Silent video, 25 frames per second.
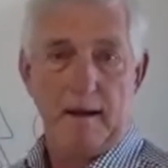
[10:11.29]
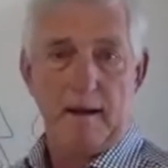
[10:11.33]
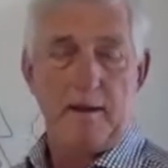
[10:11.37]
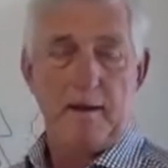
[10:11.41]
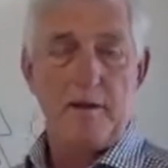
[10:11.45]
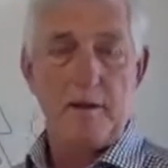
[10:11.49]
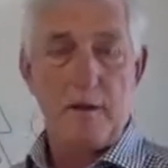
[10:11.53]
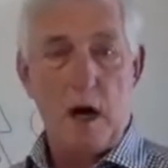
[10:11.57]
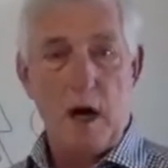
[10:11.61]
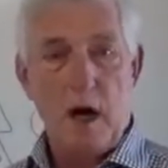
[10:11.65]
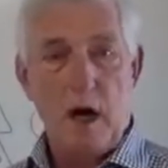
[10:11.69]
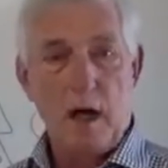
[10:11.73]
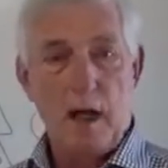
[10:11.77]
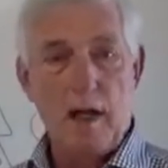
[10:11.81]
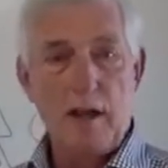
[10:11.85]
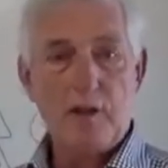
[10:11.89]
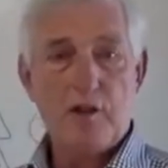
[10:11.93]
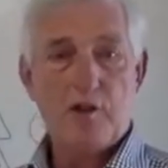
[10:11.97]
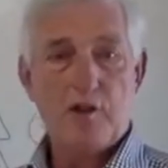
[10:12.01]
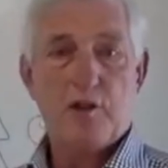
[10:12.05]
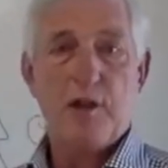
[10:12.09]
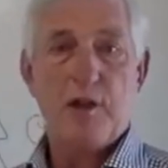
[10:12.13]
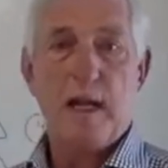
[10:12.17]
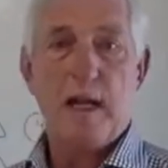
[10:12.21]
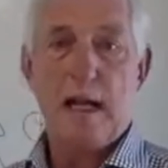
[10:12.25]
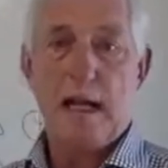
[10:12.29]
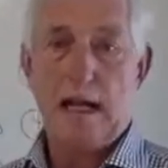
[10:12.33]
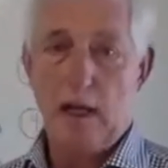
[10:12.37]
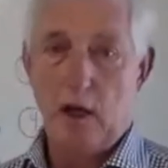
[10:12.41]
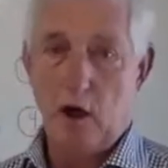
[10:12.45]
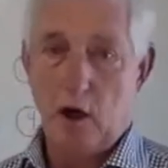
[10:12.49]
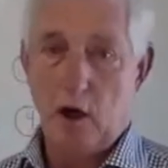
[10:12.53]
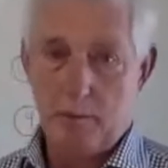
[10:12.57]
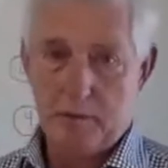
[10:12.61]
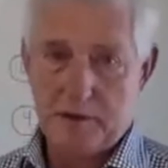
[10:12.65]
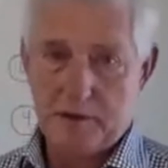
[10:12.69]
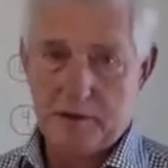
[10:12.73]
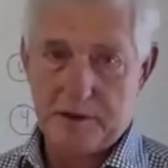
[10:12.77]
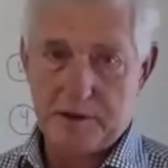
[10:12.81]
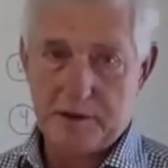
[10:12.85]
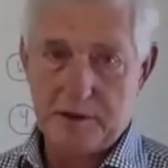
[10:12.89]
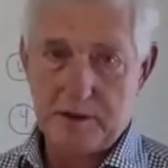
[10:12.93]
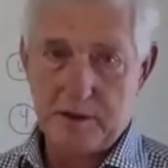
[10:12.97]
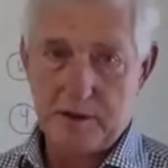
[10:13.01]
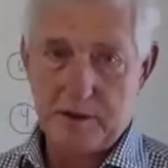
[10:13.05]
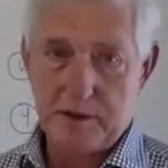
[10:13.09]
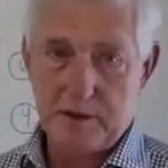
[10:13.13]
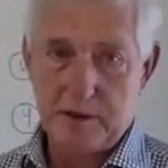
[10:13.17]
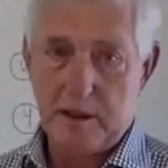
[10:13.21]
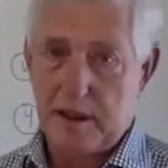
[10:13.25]
Knowledge helps.
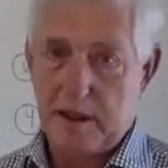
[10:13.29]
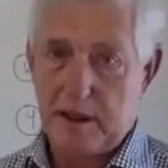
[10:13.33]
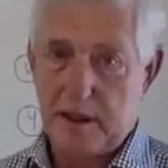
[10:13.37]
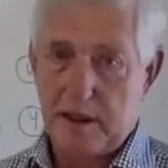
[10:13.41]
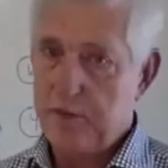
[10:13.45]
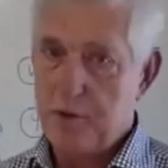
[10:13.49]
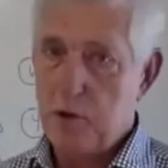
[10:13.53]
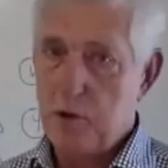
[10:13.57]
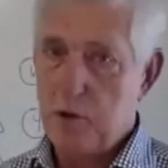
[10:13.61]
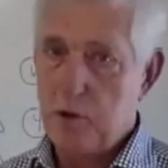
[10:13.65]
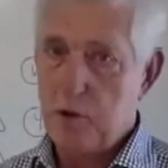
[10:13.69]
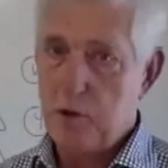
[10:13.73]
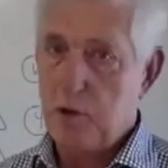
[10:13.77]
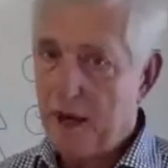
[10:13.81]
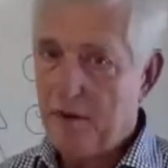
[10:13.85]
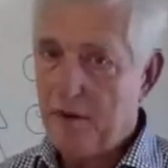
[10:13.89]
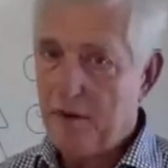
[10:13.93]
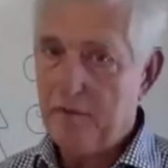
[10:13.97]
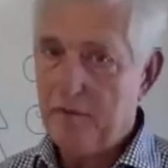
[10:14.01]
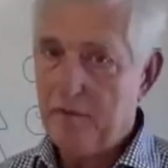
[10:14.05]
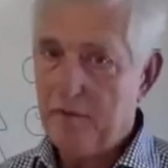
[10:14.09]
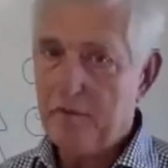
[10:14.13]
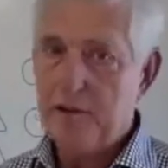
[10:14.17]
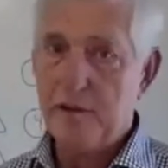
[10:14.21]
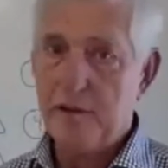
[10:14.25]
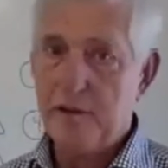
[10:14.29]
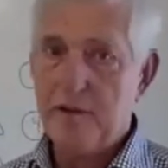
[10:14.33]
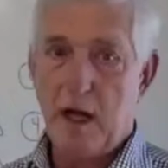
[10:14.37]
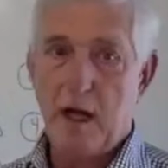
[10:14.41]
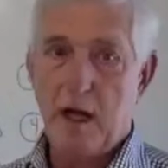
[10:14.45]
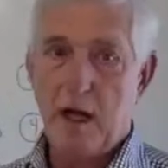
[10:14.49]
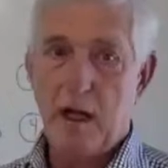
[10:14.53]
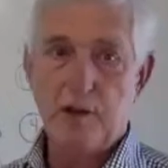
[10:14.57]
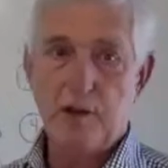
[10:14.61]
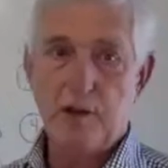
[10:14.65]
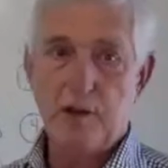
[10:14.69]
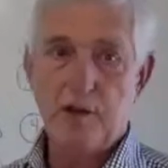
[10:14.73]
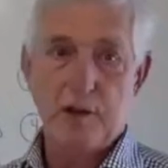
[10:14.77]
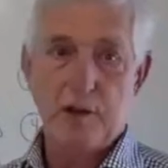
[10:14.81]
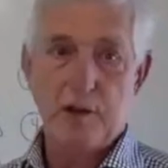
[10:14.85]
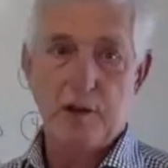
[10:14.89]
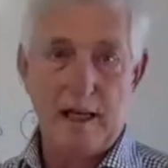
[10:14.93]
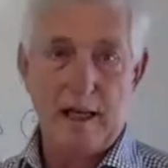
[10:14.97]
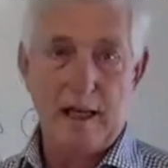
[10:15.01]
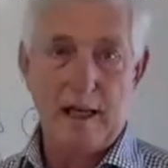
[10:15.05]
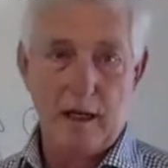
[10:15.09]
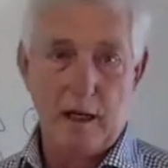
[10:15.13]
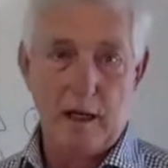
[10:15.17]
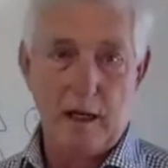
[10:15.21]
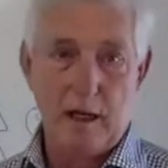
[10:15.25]
If you have the knowledge,
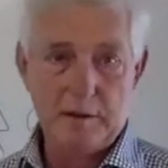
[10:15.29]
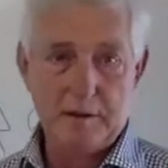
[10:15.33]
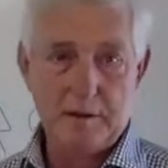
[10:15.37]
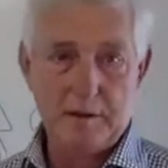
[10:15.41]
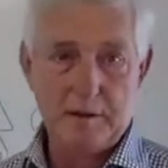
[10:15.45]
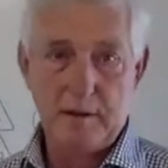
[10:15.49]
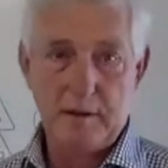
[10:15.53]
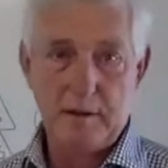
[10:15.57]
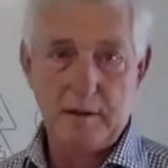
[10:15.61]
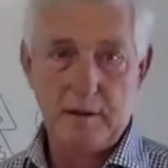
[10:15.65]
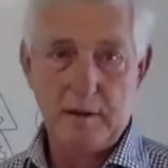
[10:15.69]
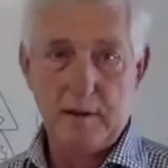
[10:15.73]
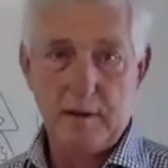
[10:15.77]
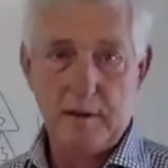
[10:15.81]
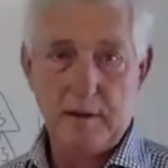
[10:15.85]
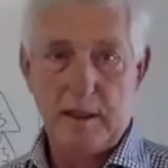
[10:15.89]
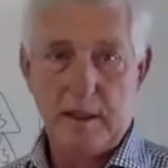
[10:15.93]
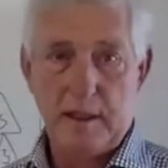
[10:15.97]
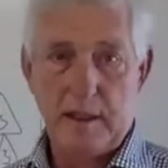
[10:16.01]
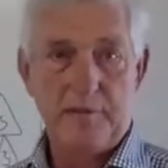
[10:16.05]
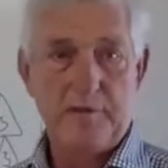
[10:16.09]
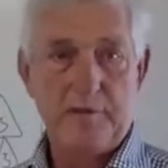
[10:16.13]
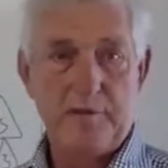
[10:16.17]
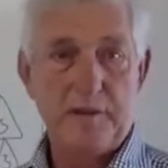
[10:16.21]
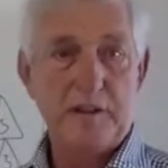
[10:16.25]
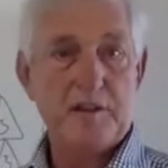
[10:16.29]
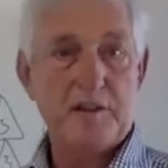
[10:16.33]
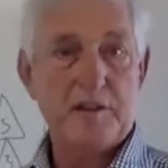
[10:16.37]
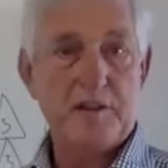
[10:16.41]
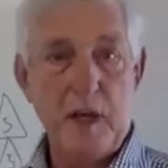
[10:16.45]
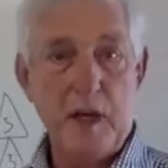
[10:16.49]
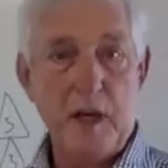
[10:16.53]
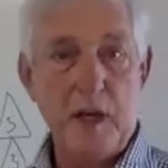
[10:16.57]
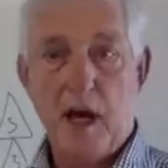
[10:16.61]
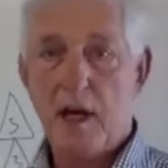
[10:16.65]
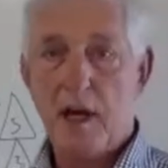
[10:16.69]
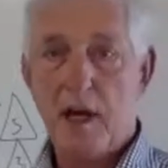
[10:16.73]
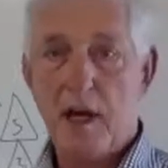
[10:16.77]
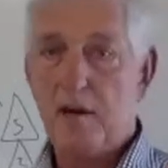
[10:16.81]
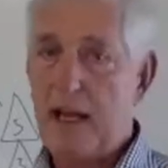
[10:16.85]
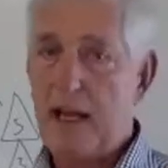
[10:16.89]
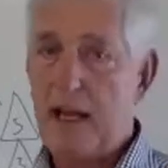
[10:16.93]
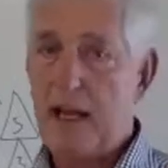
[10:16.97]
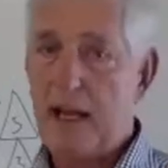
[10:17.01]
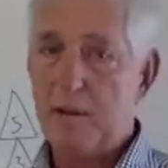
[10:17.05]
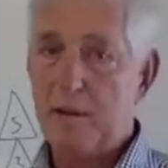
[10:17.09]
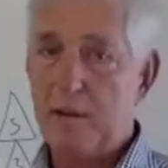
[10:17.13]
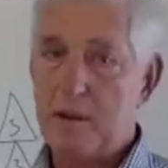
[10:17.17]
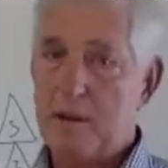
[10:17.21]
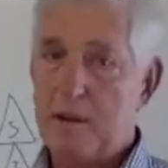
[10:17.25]
it helps. If it's not
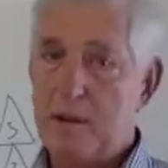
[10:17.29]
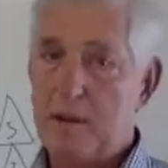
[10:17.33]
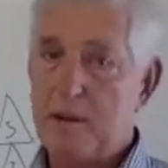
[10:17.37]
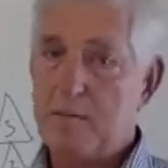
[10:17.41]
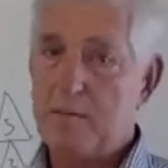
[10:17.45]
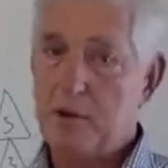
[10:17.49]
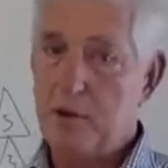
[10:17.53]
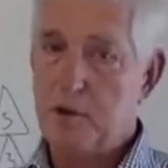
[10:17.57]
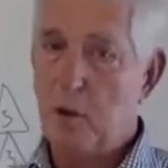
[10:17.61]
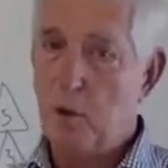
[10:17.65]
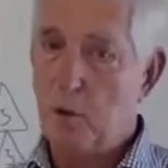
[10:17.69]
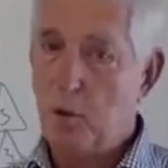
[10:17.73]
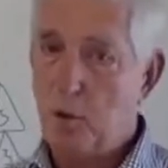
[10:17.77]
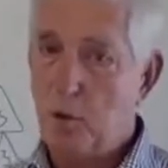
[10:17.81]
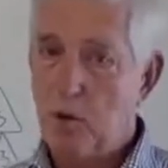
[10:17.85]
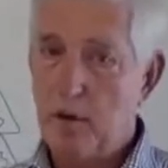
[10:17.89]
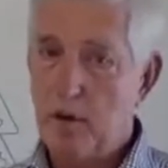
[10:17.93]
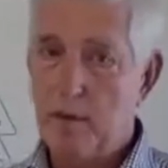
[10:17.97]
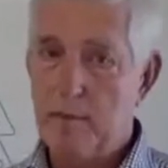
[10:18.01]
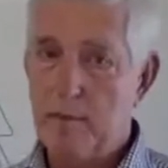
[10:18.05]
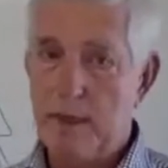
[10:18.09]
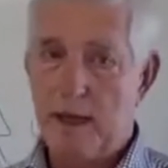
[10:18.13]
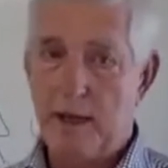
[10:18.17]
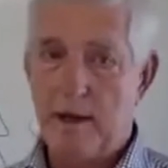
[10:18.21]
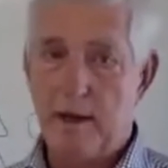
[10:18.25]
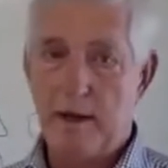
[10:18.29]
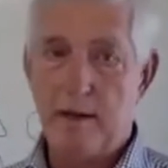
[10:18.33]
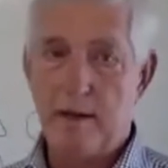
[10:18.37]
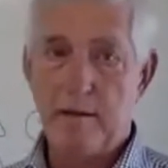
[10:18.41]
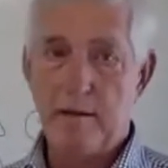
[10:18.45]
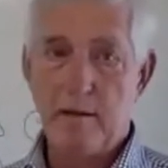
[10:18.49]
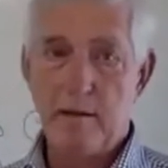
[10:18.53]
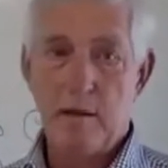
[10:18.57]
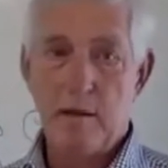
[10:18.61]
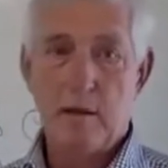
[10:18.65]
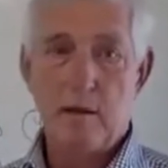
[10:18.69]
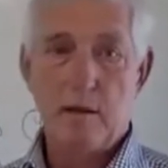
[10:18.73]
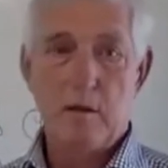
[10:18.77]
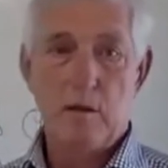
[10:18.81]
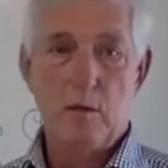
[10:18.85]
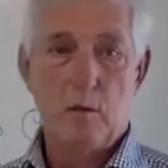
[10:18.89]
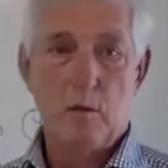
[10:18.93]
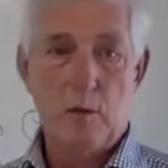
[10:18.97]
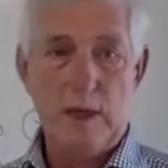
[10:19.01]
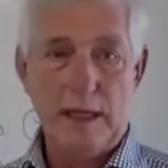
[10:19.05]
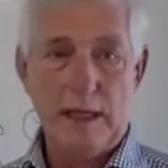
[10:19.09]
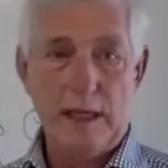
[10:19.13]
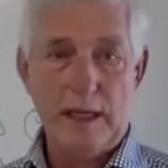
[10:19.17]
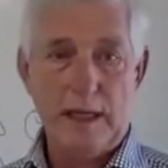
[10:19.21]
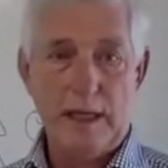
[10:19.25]
available, don't worry about it.
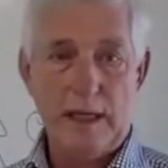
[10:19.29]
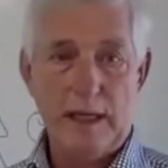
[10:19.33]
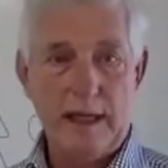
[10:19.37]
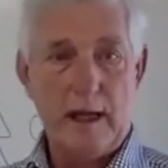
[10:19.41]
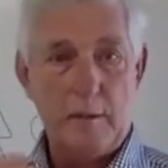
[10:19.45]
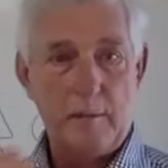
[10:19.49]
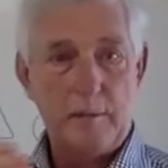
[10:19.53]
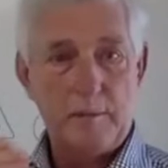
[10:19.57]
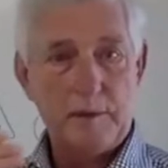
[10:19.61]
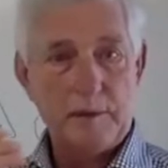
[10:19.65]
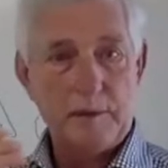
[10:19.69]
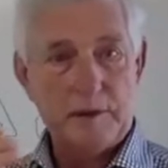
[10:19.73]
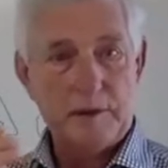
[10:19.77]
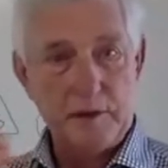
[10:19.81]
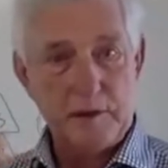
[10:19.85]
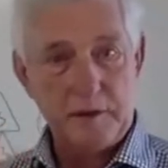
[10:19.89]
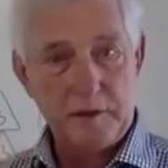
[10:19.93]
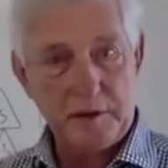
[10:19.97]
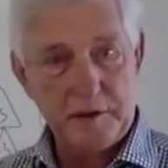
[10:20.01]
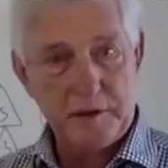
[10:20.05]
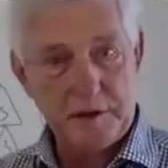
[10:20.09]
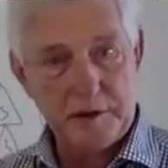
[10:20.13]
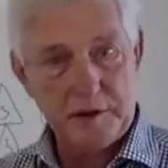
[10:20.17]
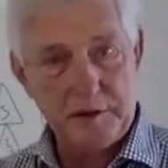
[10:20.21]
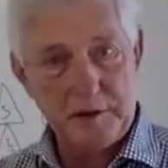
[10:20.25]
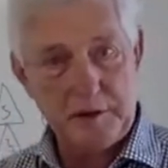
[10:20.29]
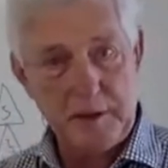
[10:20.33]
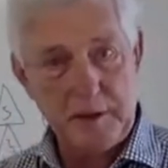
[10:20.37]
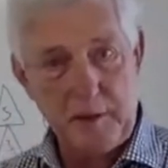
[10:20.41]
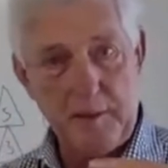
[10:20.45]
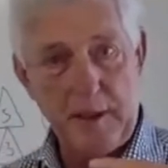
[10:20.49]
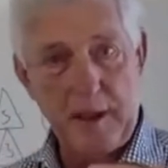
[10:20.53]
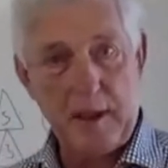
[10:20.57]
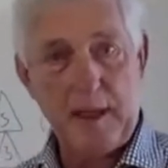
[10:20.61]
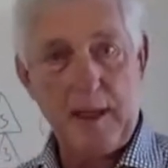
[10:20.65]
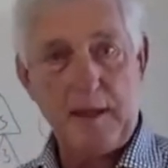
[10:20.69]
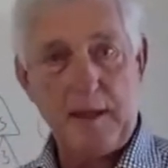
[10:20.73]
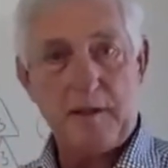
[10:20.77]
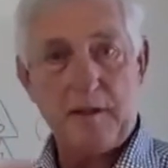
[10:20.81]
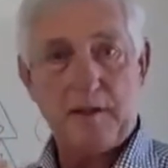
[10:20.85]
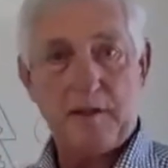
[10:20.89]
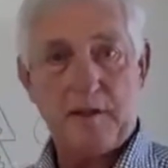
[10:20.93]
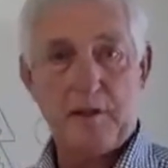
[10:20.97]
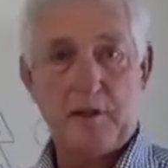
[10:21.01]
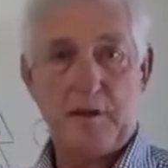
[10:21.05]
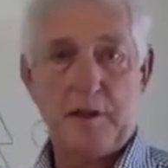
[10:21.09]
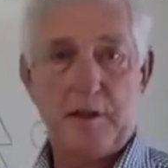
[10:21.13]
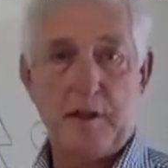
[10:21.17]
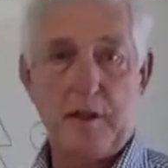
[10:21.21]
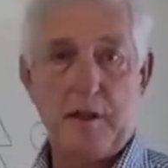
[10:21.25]
We can help still stimulate
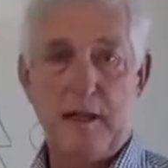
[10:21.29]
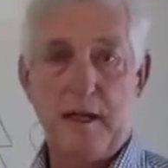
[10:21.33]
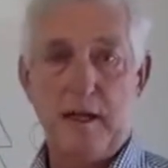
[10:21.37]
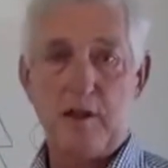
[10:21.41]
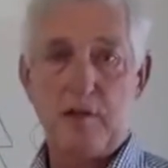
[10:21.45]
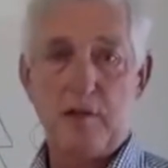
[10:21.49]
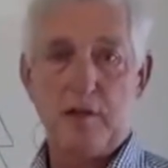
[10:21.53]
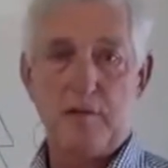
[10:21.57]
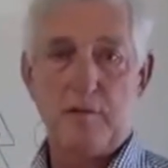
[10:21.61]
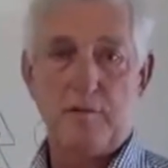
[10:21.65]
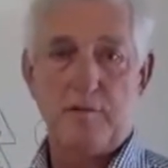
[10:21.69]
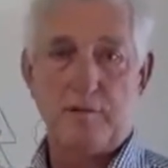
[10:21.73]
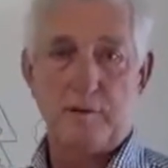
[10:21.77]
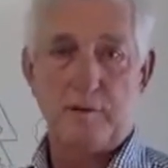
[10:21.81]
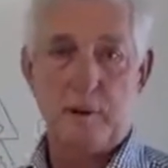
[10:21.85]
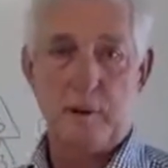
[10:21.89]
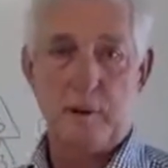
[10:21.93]
the circulation